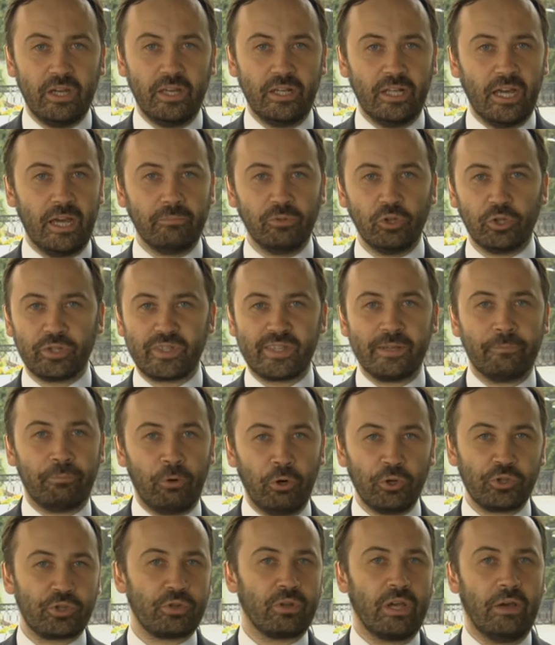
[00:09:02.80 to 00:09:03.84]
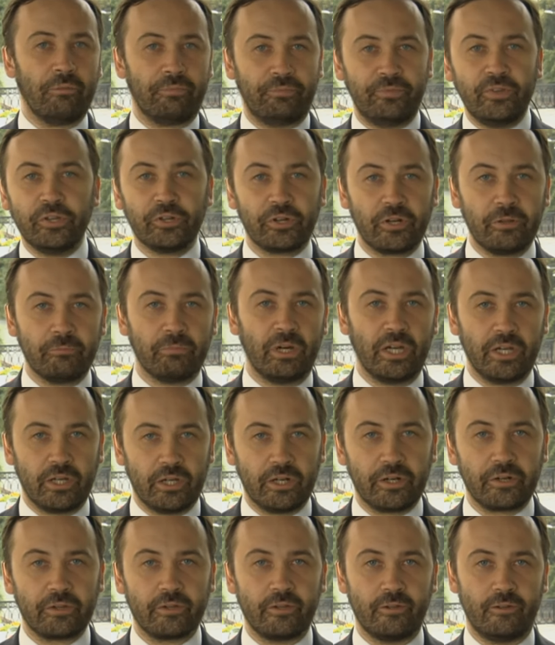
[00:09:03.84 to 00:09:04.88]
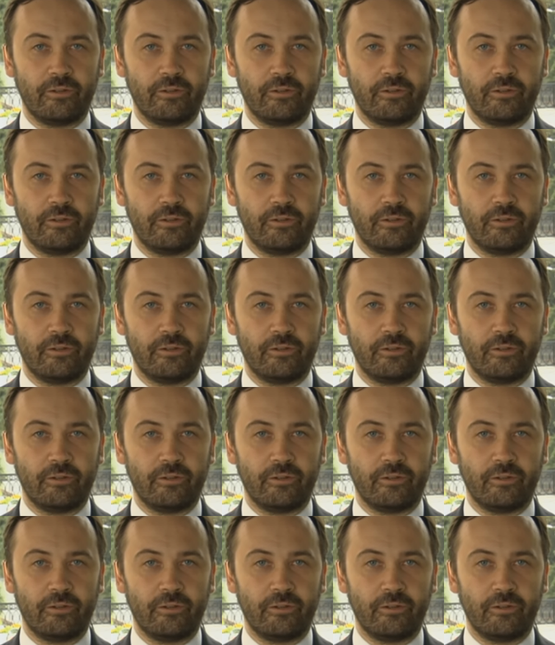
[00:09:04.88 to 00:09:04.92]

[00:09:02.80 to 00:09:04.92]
and so I'm not supposed to have fear in my heart.